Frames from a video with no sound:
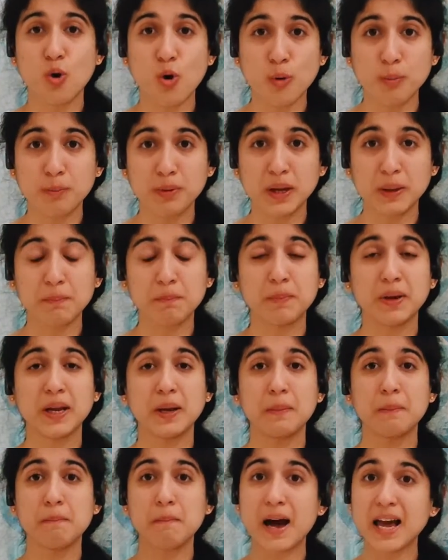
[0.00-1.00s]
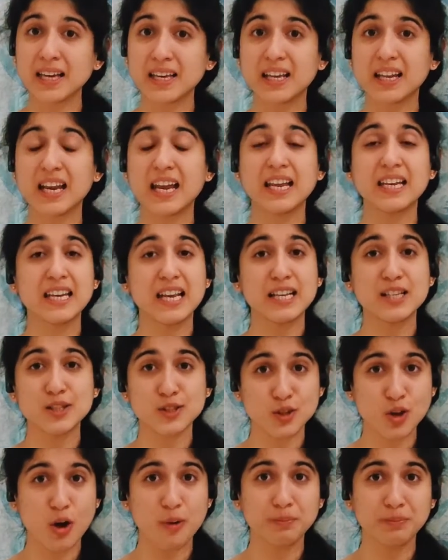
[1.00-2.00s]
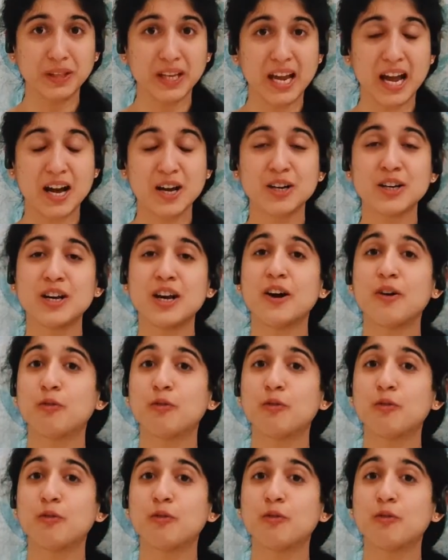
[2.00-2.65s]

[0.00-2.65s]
low BP, migraine, insomnia,